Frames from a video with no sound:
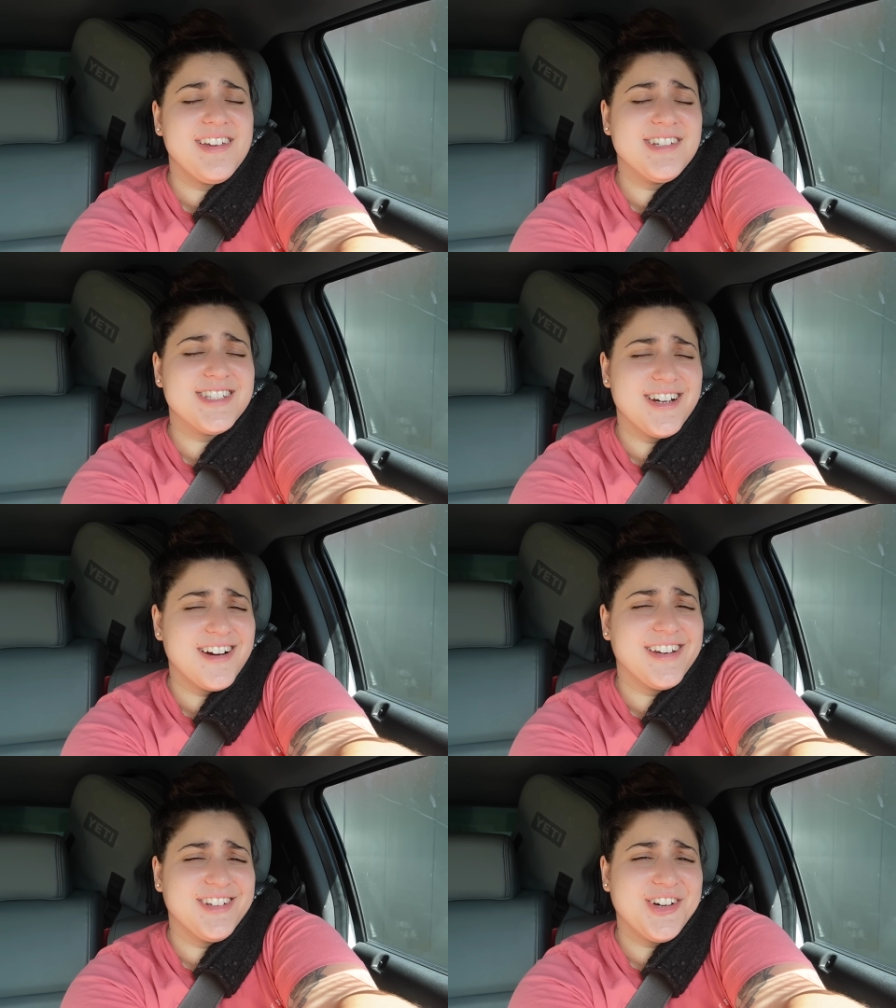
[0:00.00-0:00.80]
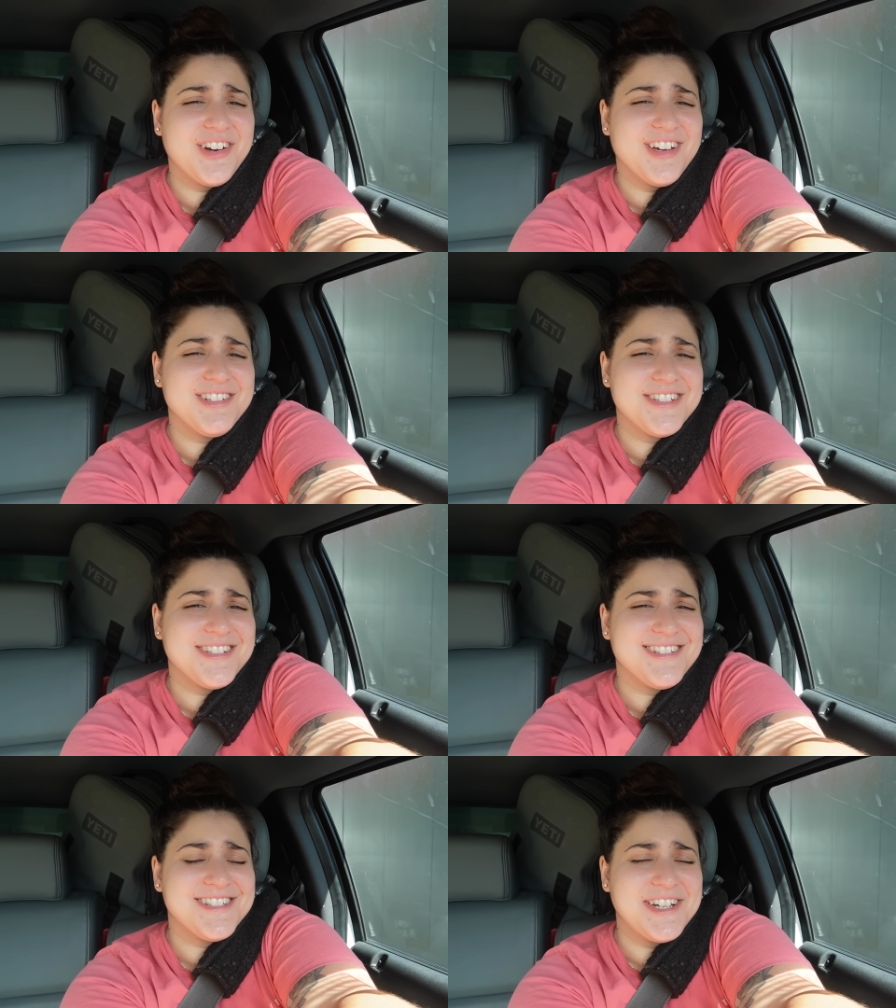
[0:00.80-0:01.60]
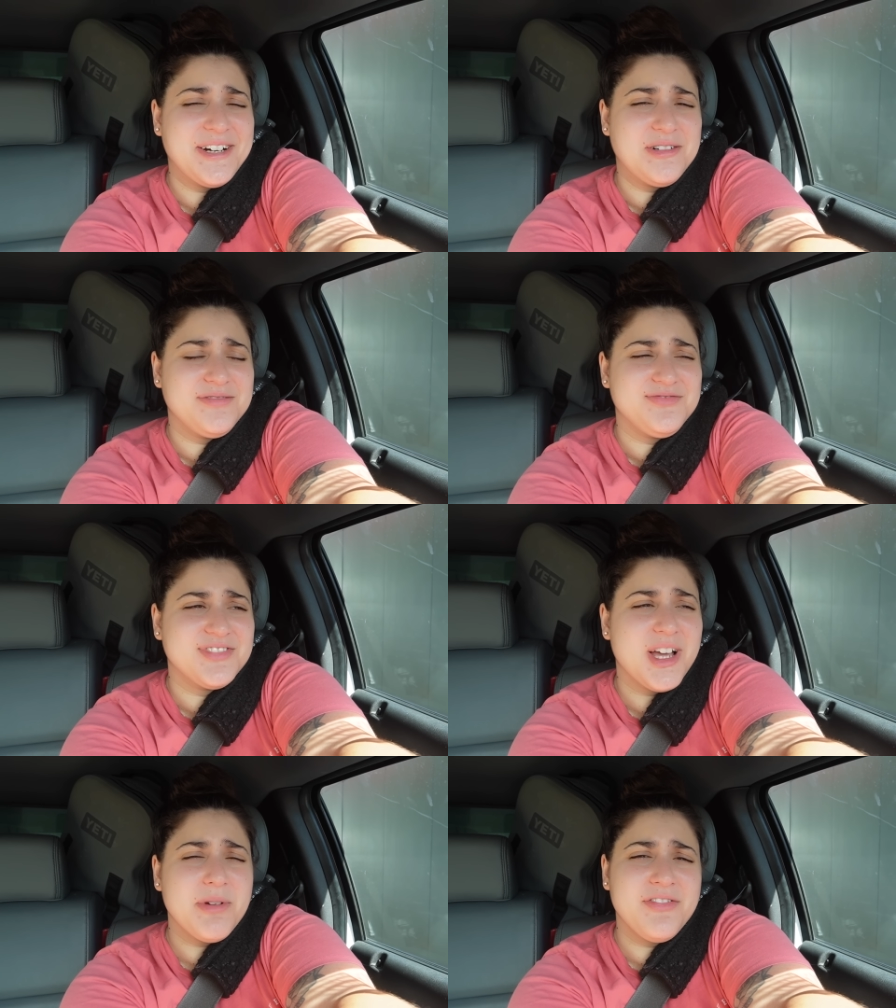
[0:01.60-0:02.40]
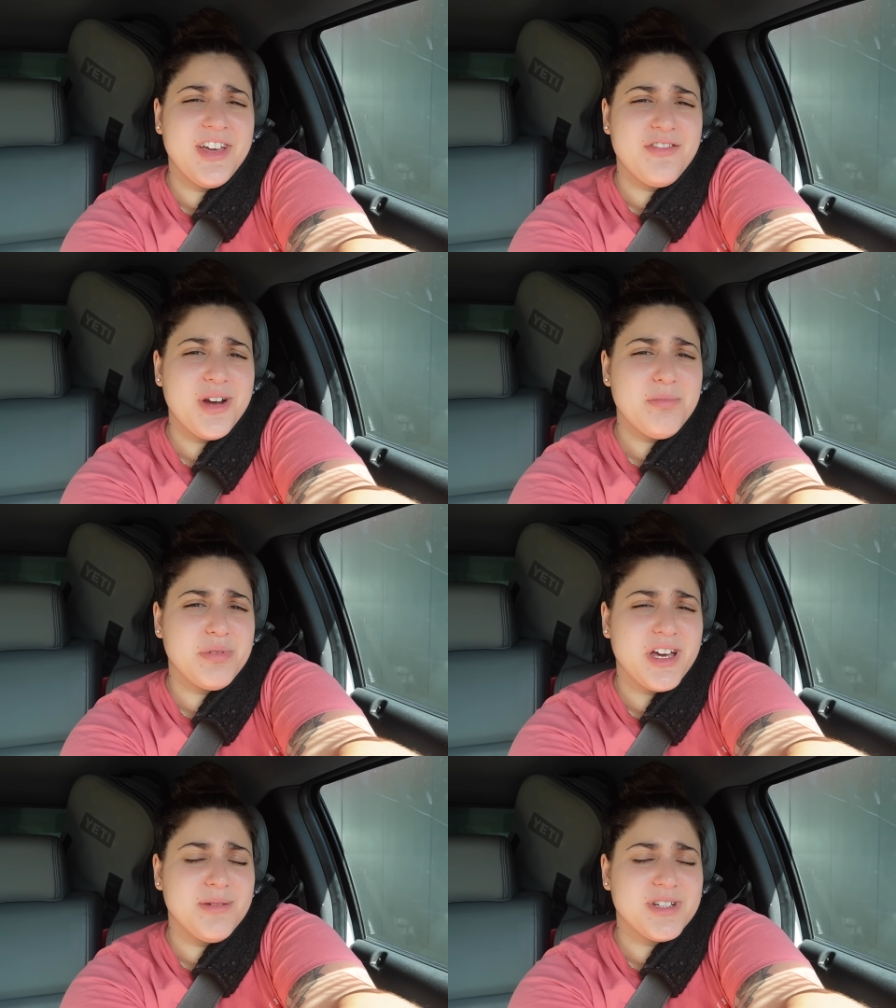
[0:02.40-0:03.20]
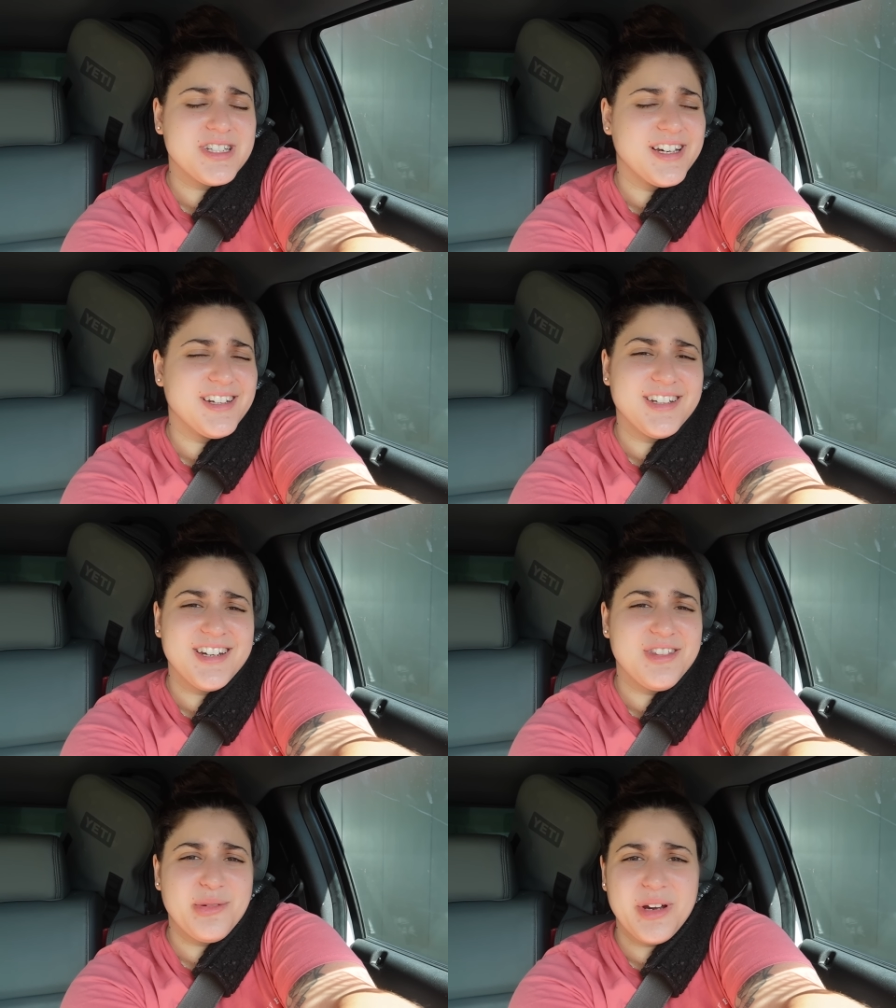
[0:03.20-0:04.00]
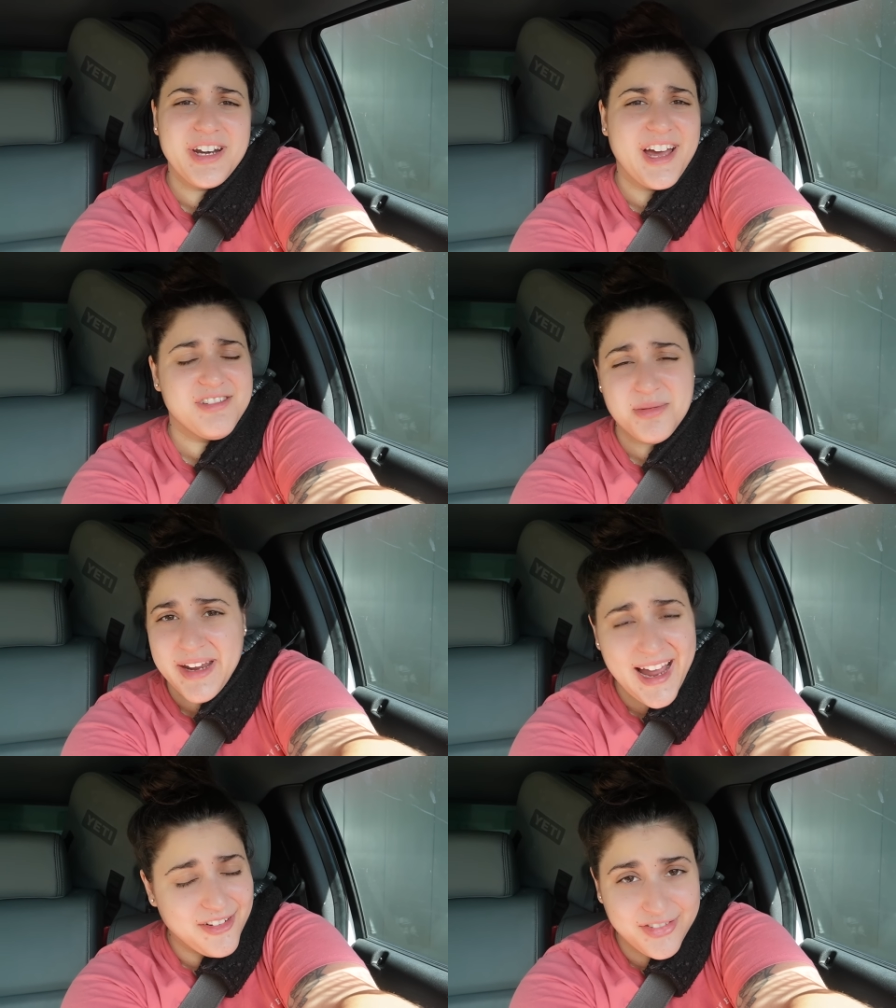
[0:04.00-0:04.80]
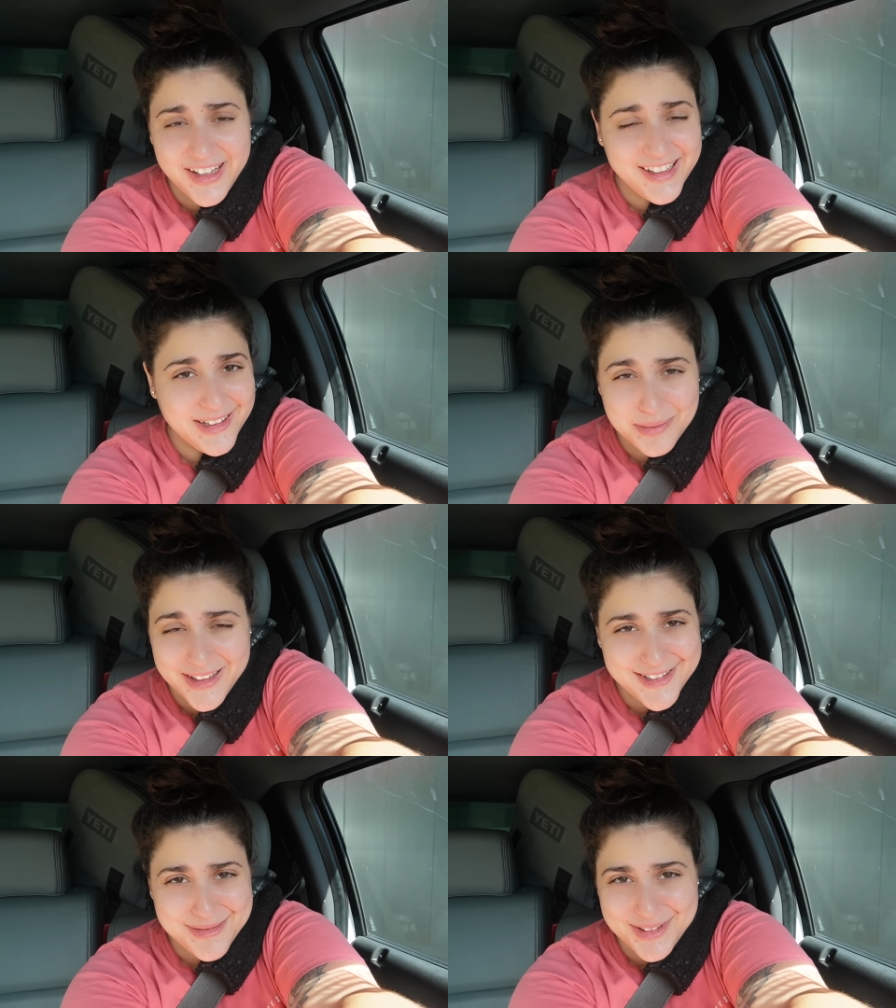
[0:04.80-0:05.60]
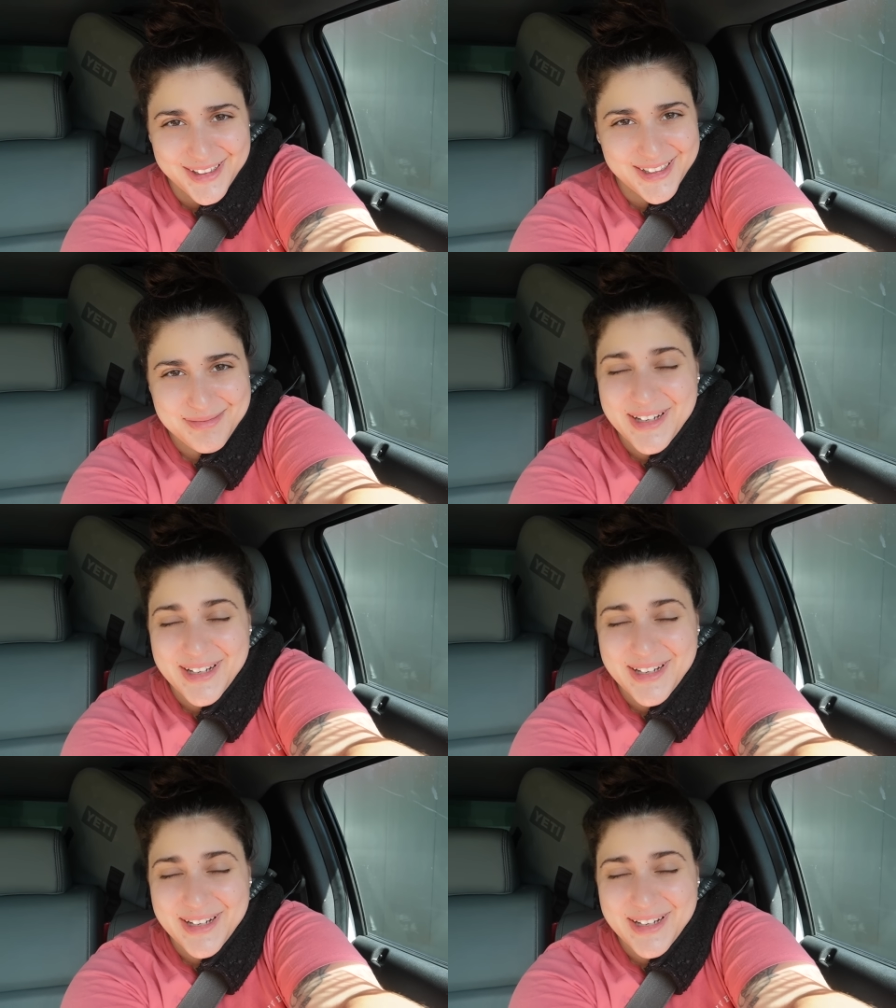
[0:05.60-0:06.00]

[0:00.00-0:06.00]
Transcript: is Dunkin' Donuts. So, not my favorite, but I'm excited either way to have some caffeine in me this morning.